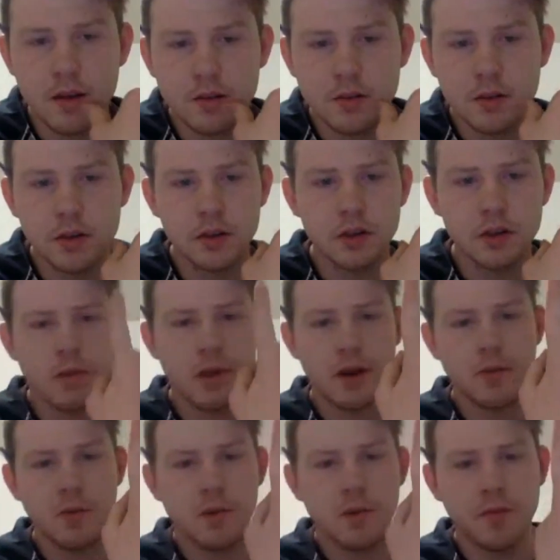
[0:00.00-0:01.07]
so it's
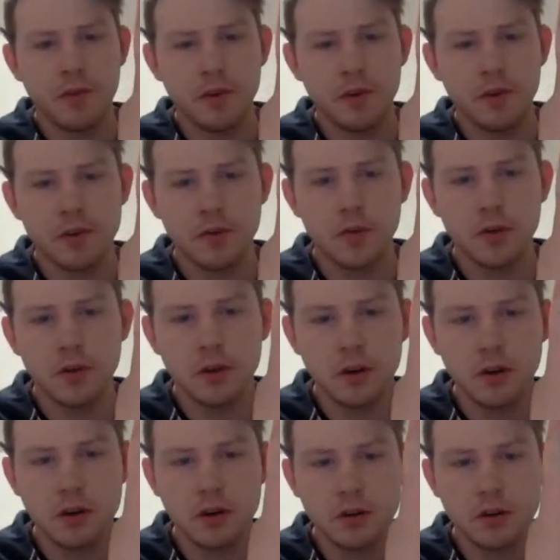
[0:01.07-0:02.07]
minimum first quarter,